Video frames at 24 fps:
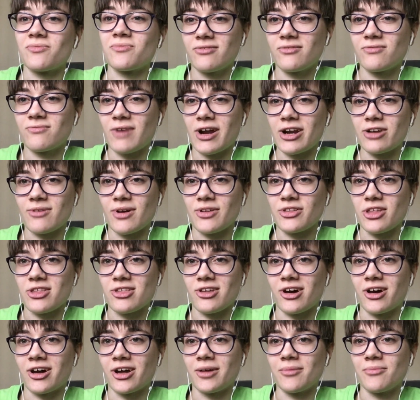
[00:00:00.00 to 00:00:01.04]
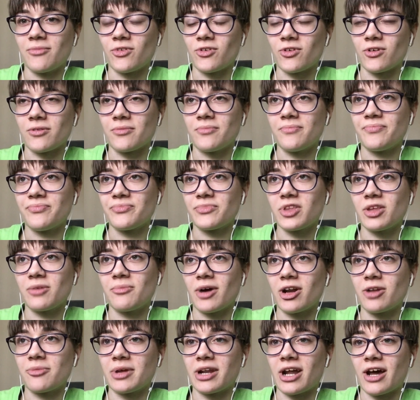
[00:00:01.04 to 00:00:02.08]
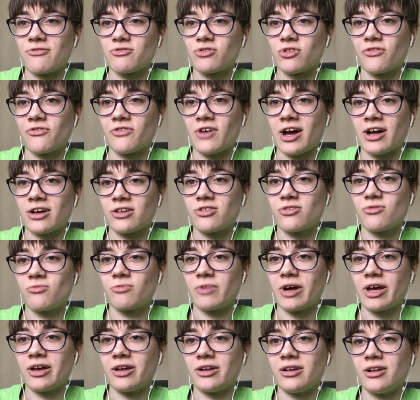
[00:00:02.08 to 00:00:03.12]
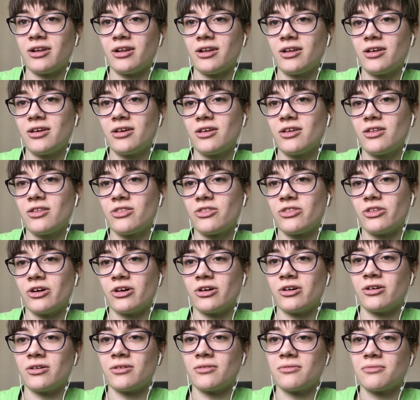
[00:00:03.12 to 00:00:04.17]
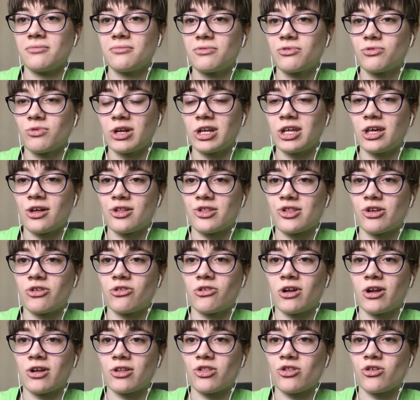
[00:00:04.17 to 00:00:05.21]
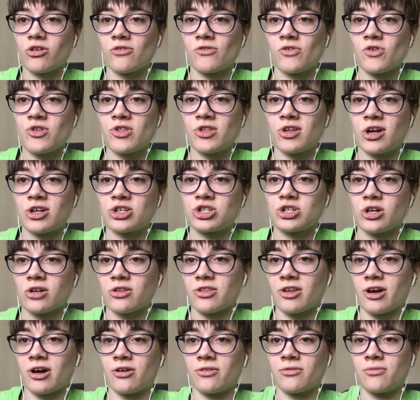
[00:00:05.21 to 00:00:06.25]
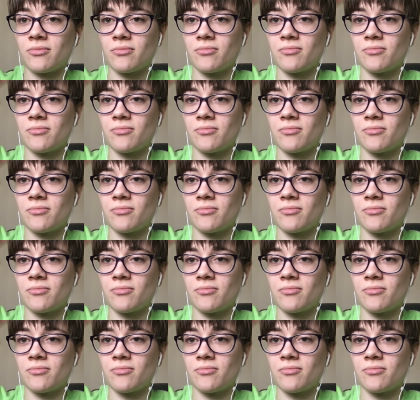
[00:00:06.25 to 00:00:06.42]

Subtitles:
right around the time, or might have been after the fact, when the 3DS internet servers got shut down.